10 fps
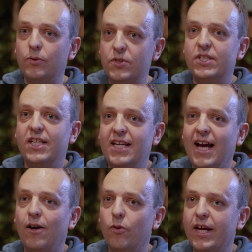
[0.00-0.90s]
to see
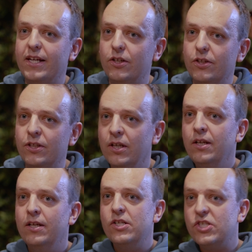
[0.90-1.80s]
how they could
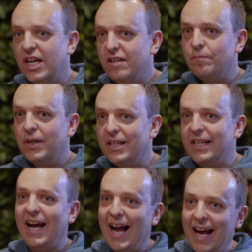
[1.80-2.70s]
save
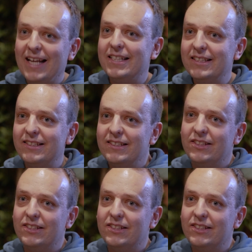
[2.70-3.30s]
money and